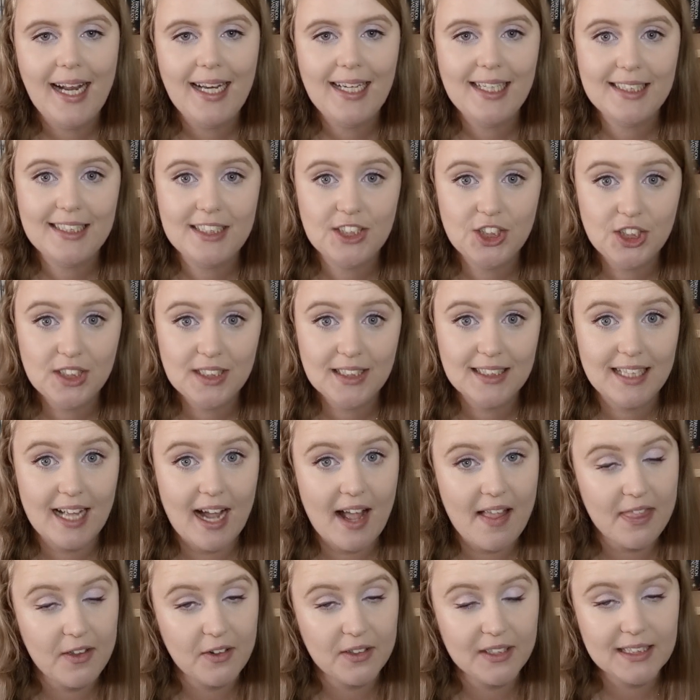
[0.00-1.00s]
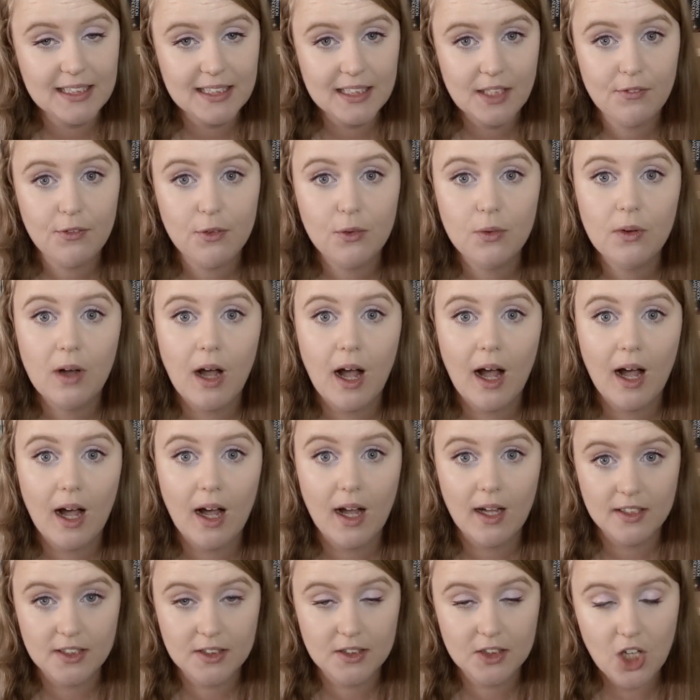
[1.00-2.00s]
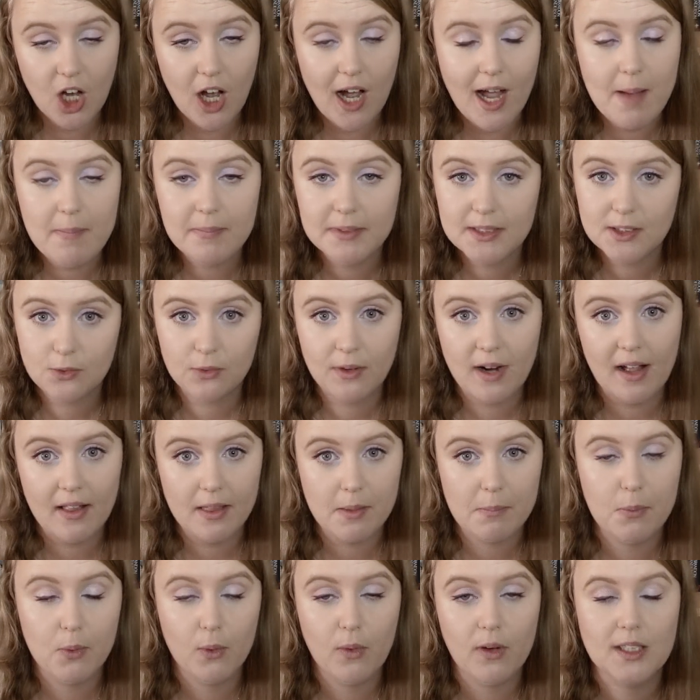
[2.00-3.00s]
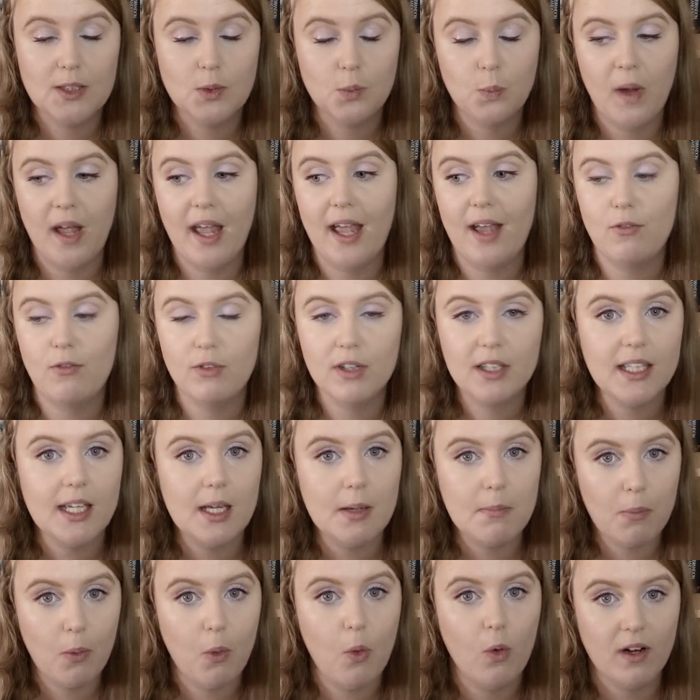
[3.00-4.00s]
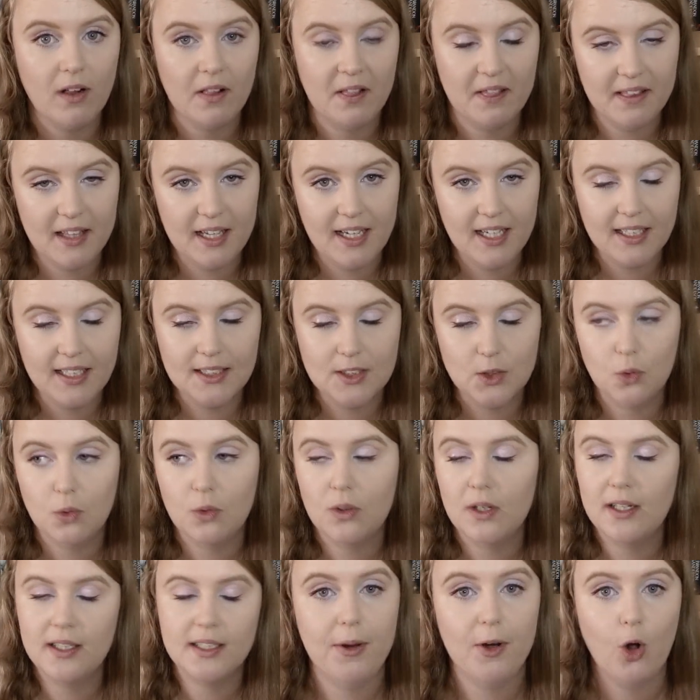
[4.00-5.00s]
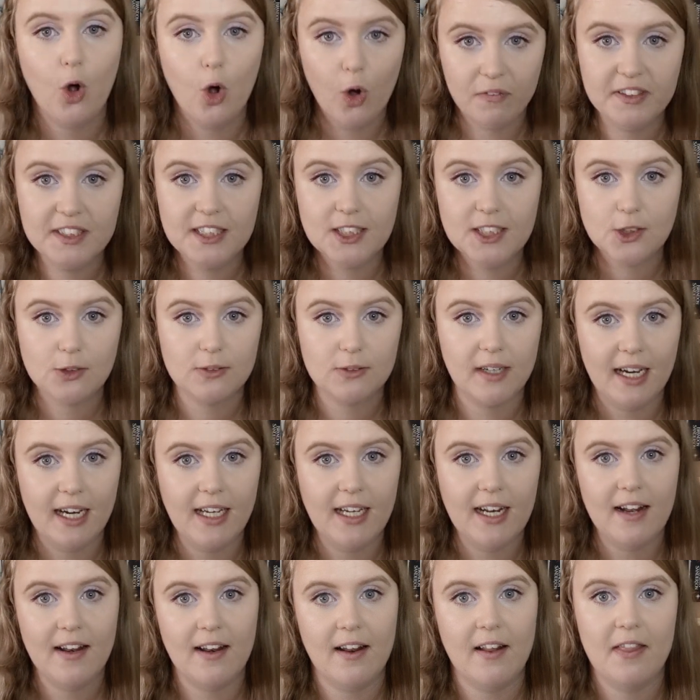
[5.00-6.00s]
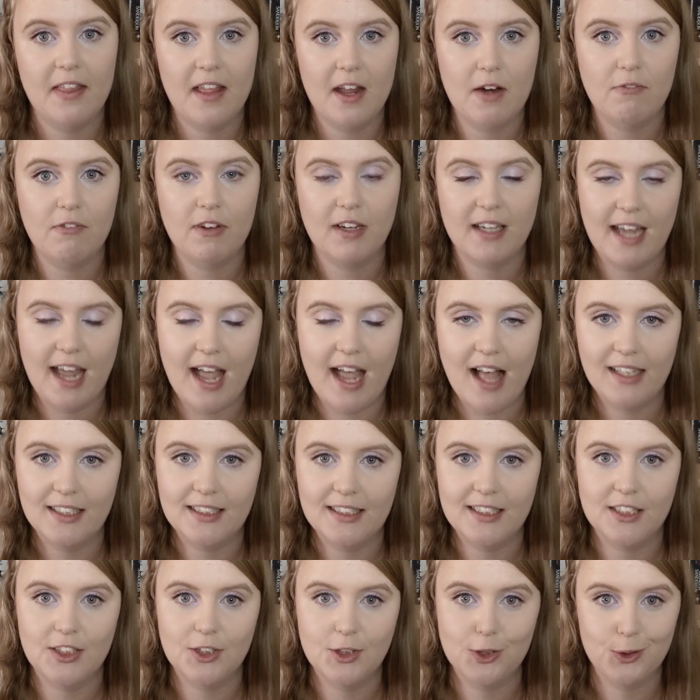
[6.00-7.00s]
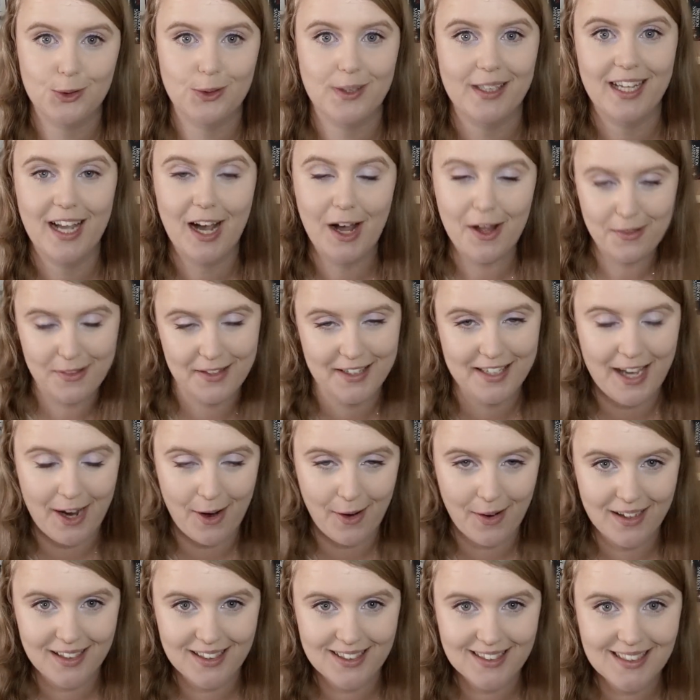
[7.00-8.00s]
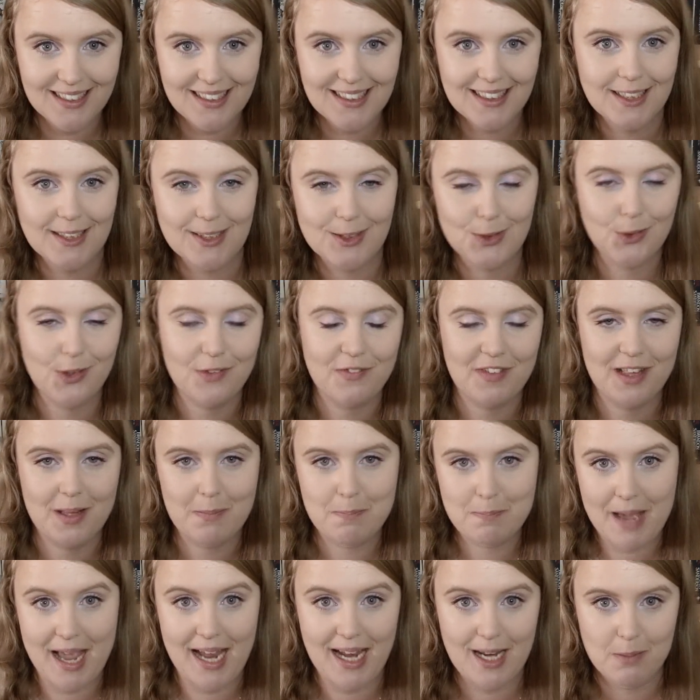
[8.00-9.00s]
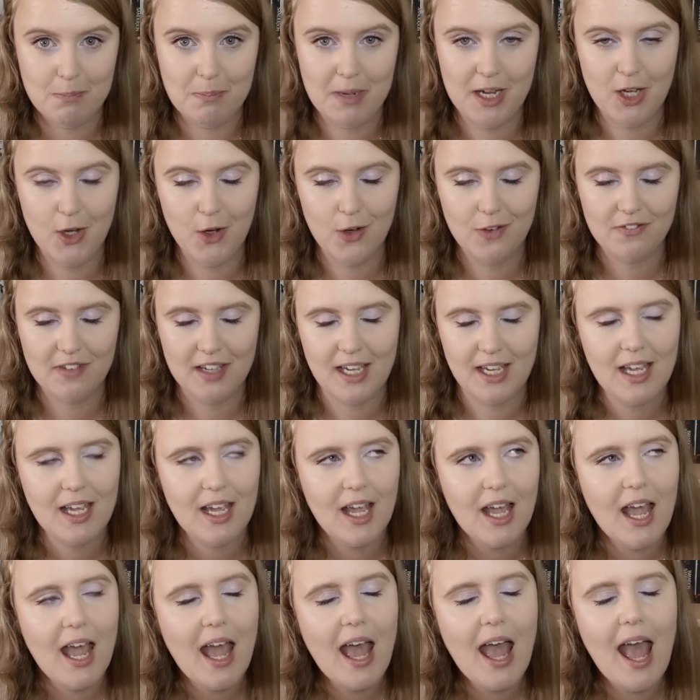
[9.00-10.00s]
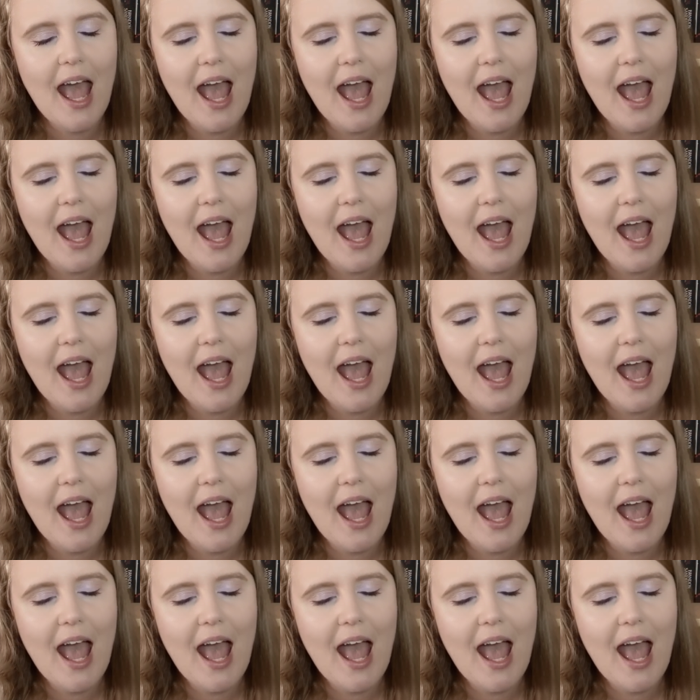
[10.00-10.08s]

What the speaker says: In addition to that, there are several times throughout the books where really important things or happen off screen and are then recounted to the other characters that are sort of in the main POV.